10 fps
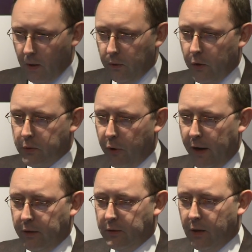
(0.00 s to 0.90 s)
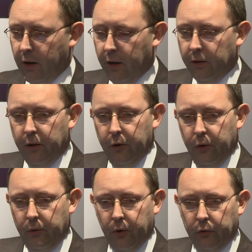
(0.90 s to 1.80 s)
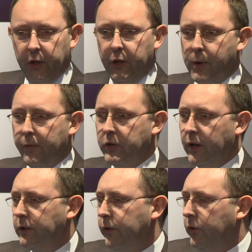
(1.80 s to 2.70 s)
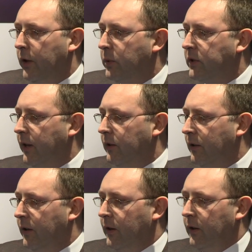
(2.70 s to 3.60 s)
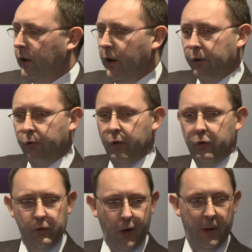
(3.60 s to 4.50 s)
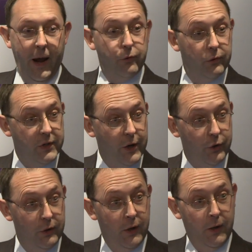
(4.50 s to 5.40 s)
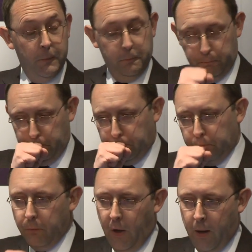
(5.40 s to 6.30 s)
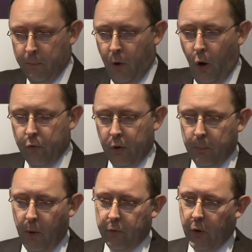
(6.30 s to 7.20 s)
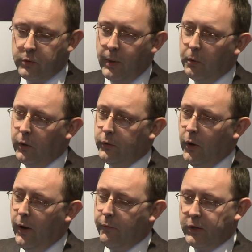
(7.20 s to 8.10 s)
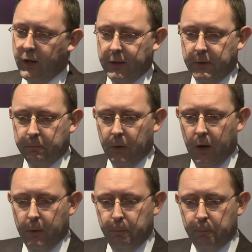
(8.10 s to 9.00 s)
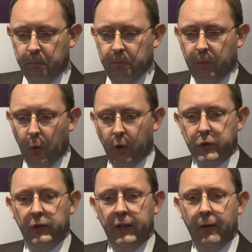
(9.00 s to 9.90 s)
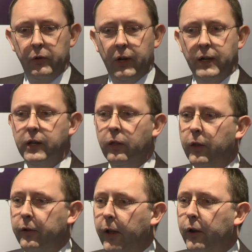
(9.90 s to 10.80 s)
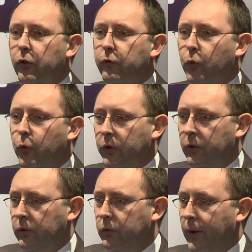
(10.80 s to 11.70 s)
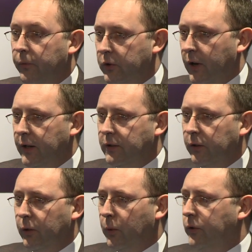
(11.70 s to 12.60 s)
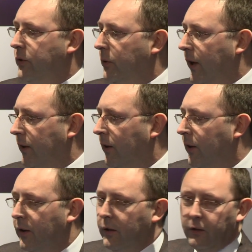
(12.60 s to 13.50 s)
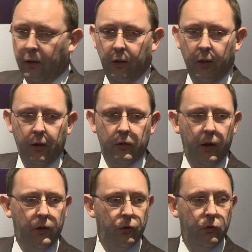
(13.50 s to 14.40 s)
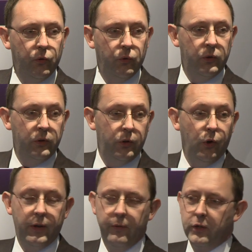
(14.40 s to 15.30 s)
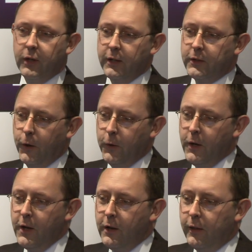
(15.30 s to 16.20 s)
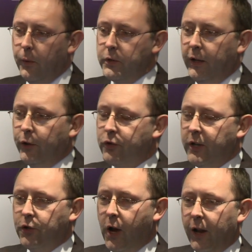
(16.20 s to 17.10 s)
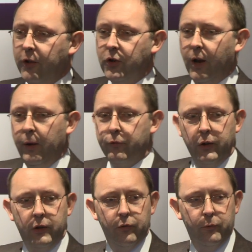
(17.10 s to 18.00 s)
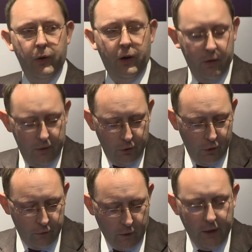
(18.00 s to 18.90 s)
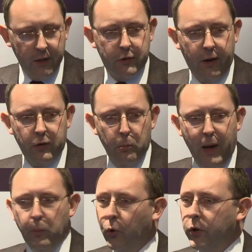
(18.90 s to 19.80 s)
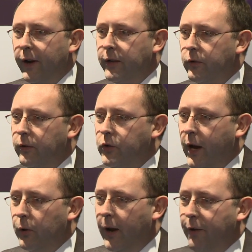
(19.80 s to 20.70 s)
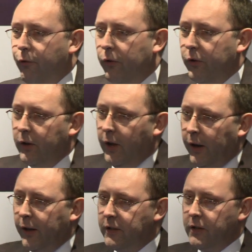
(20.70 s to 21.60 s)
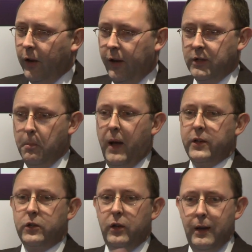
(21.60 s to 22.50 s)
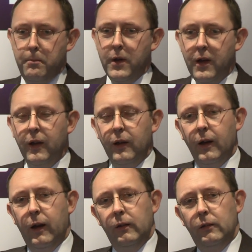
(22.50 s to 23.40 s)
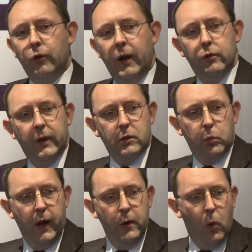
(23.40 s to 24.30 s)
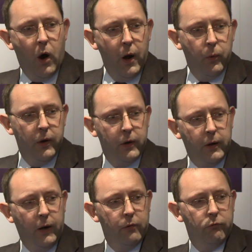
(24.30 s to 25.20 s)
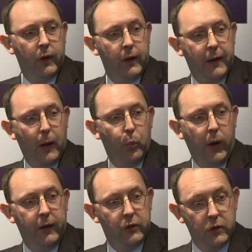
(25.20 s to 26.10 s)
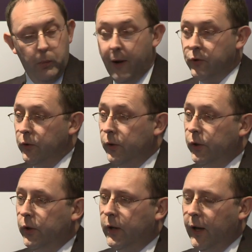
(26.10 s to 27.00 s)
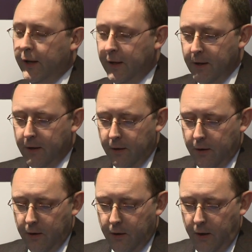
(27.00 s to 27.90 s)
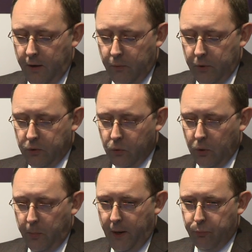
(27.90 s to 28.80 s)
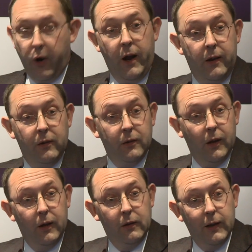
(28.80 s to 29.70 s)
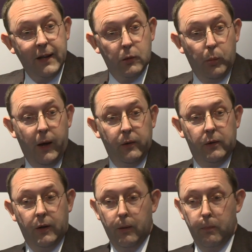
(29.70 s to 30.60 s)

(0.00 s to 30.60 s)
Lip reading: those brands who continue to advertise 15% growth coming out of recession over and above those people who don't advertise. And the ones who didn't advertise didn't think they could afford to advertise, and the ones who didn't think they could afford to not advertise. So that was an interesting challenge in front of new finance director, main board director of Jaguar Land Rover and his amassed team, and tried to explain why we're kind of running a campaign just about to in the UK, which is all about brand and less about